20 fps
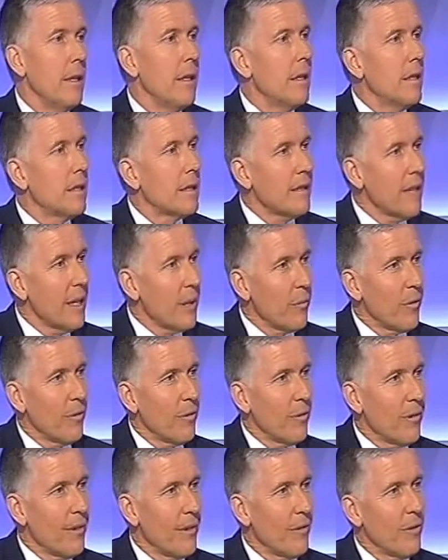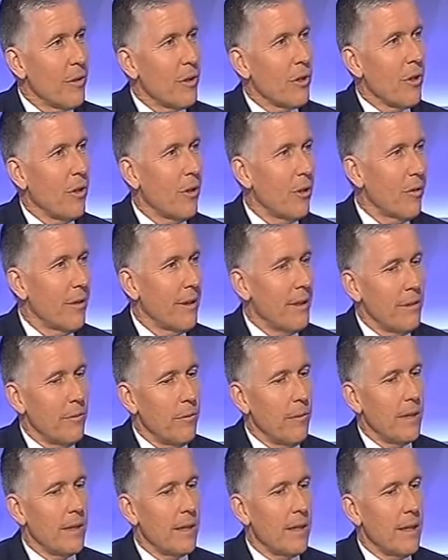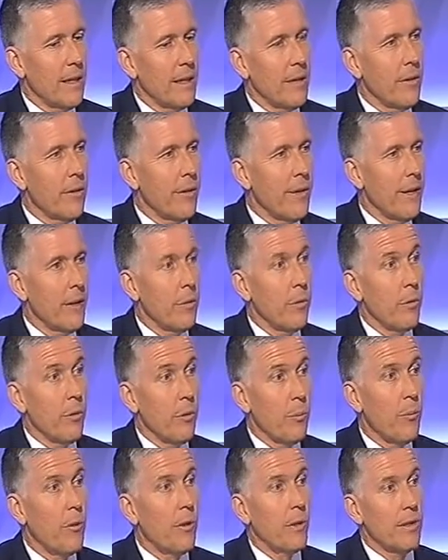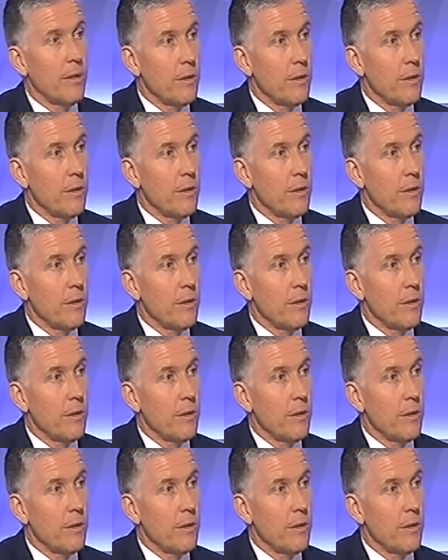The same with Cogra. We started on that and we were appointed in